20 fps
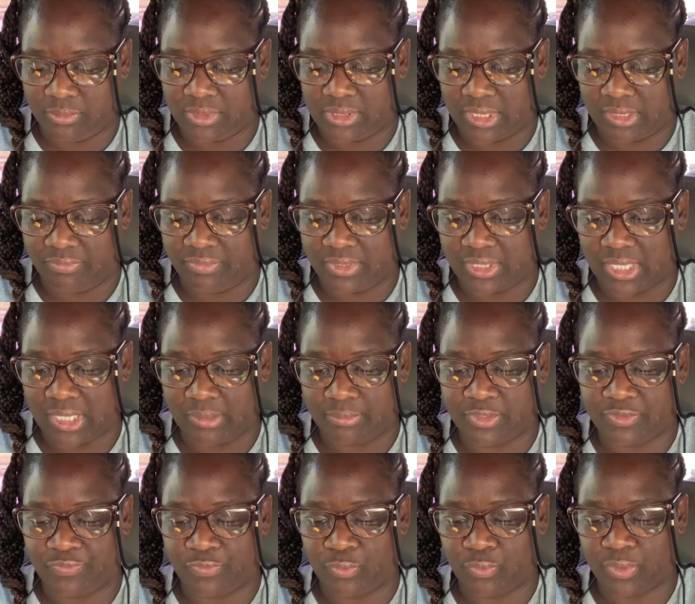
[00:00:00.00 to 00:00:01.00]
7
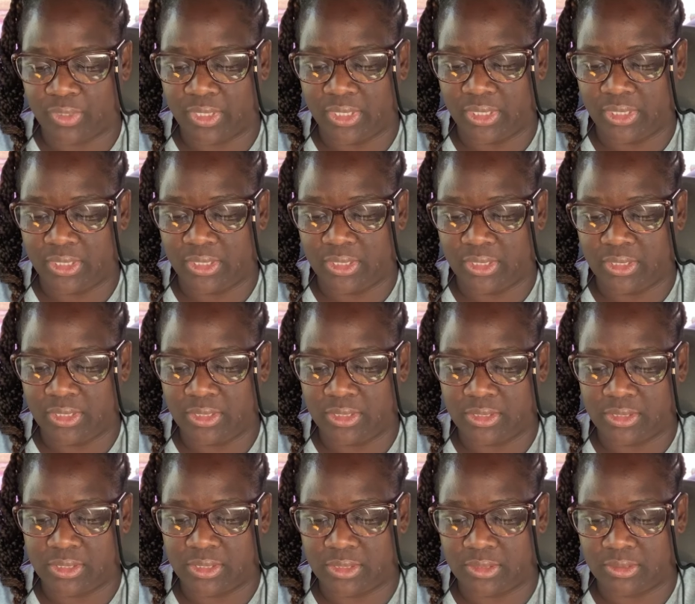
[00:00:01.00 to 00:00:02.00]
times 4
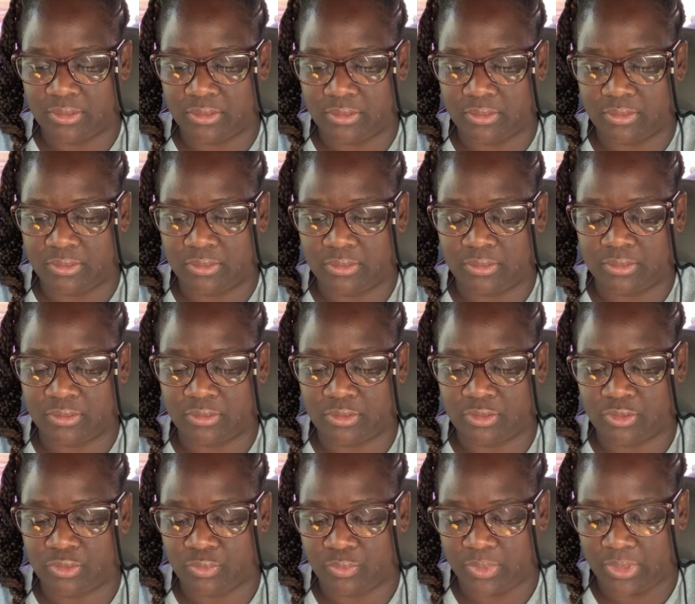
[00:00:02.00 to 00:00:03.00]
is
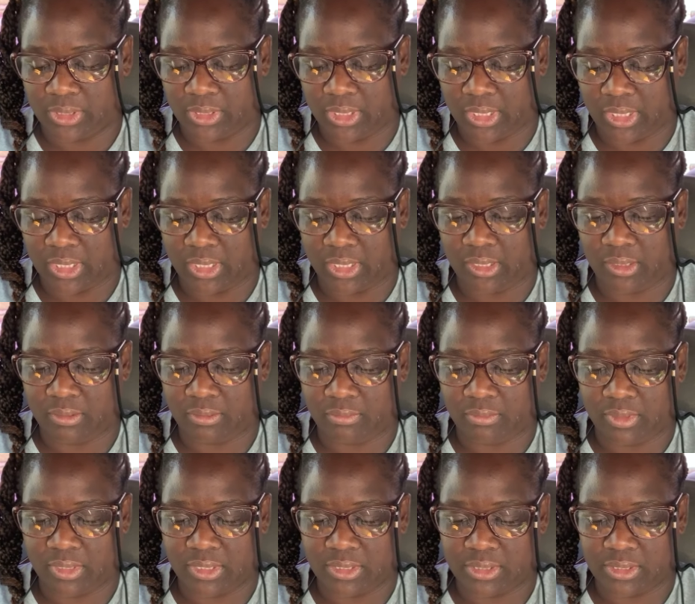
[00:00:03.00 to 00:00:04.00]
28,
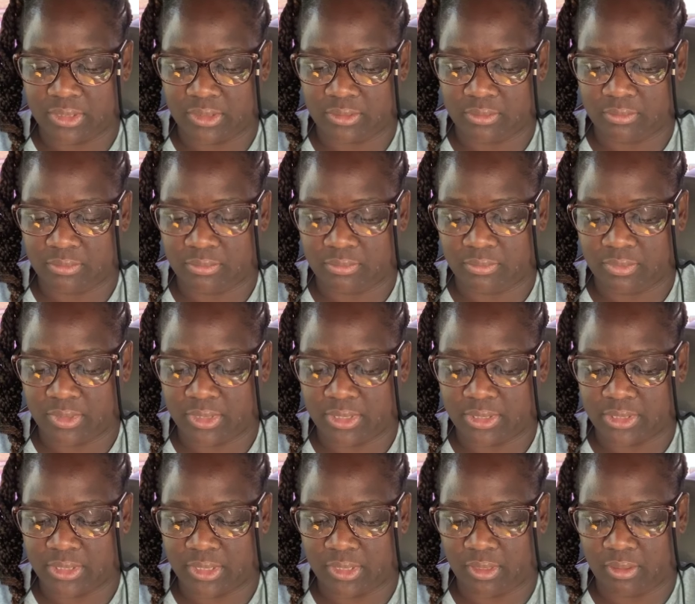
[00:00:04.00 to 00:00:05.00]
is it? What
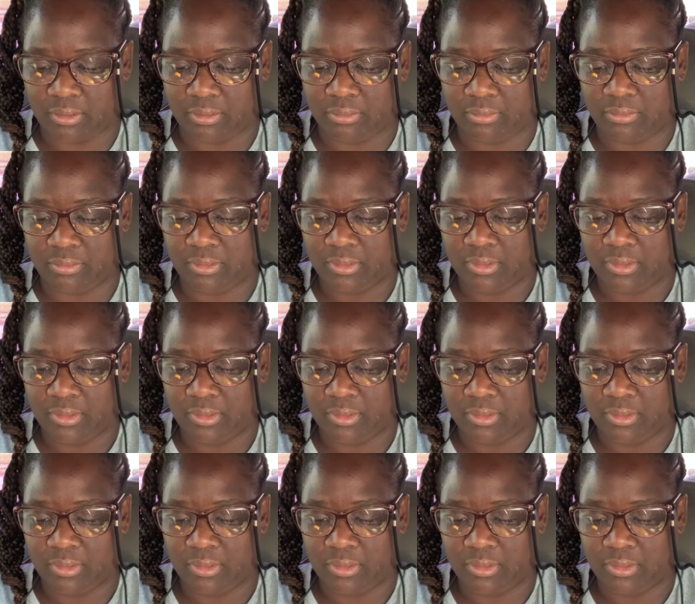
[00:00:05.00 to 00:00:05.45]
is it, y'all?